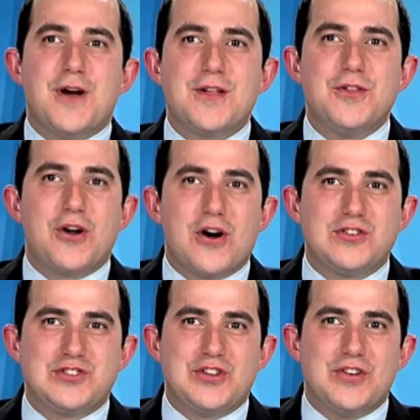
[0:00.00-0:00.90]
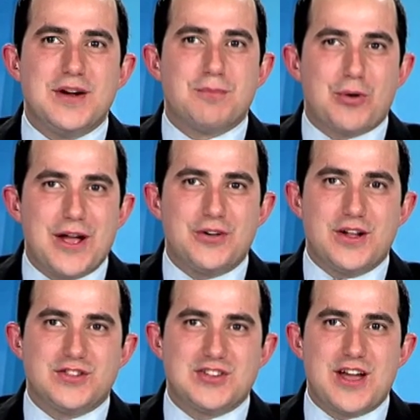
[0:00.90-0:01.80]
Franklin Arts Center in
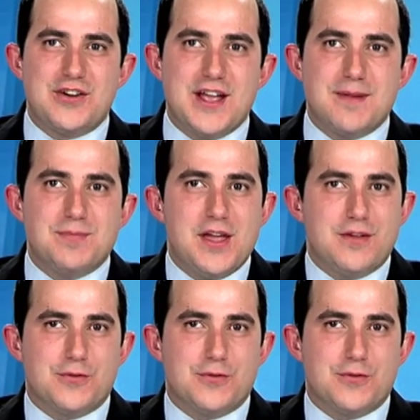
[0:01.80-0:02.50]
Brainerd on Saturday.